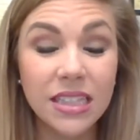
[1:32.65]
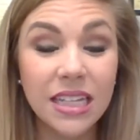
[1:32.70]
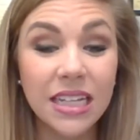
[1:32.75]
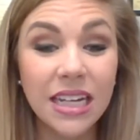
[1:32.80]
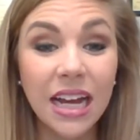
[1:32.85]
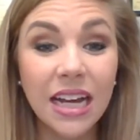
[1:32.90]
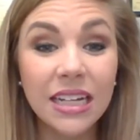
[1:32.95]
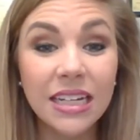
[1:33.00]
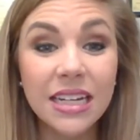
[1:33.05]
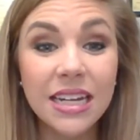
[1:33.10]
and
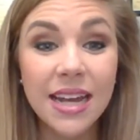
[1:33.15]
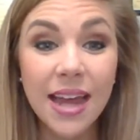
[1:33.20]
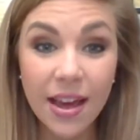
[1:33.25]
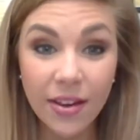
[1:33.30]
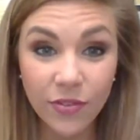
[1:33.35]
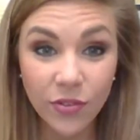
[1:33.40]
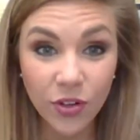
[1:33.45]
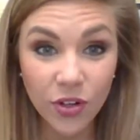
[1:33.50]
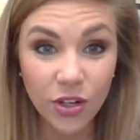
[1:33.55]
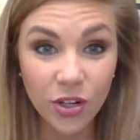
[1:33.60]
I
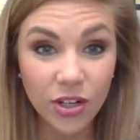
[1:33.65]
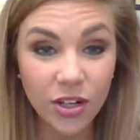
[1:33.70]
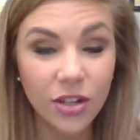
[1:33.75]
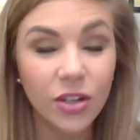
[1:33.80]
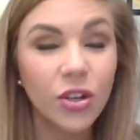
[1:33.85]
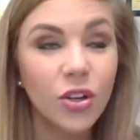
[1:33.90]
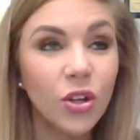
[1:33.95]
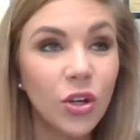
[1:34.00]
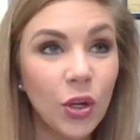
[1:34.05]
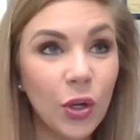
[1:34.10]
never
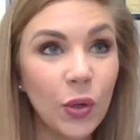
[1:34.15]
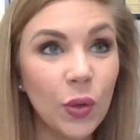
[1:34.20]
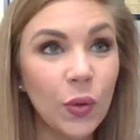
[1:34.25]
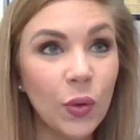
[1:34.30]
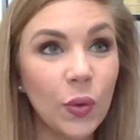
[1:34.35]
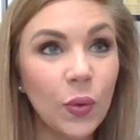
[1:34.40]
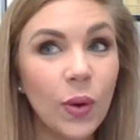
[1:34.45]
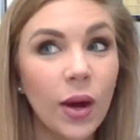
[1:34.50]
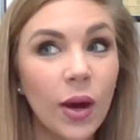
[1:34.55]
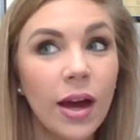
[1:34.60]

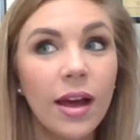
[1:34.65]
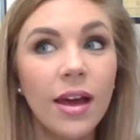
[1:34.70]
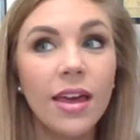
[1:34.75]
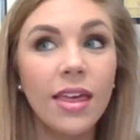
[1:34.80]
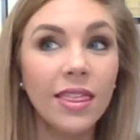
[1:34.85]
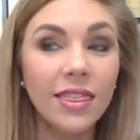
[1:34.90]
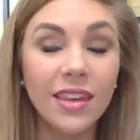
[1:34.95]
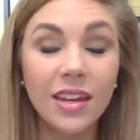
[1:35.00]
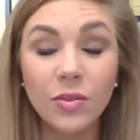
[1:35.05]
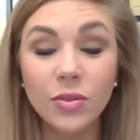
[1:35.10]
knew
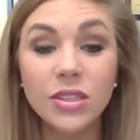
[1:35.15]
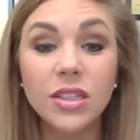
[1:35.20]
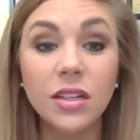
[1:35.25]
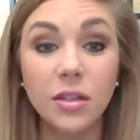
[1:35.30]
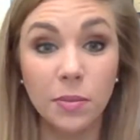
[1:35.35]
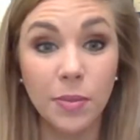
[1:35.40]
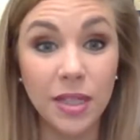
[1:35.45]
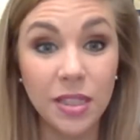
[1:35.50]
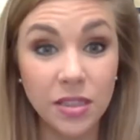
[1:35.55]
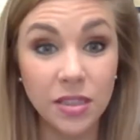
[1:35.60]
that it was going
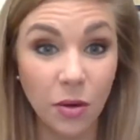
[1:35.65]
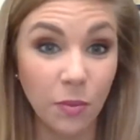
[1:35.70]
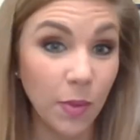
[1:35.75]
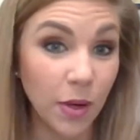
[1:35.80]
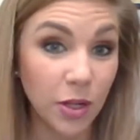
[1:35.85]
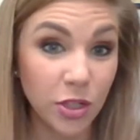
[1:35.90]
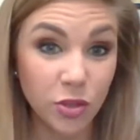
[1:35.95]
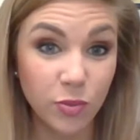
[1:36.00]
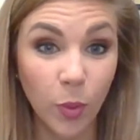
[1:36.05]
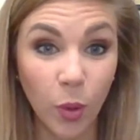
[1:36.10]
to be so
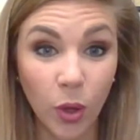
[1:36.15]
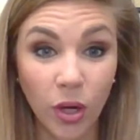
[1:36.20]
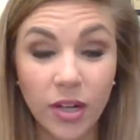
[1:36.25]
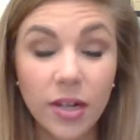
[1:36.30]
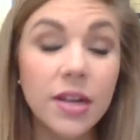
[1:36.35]
much more.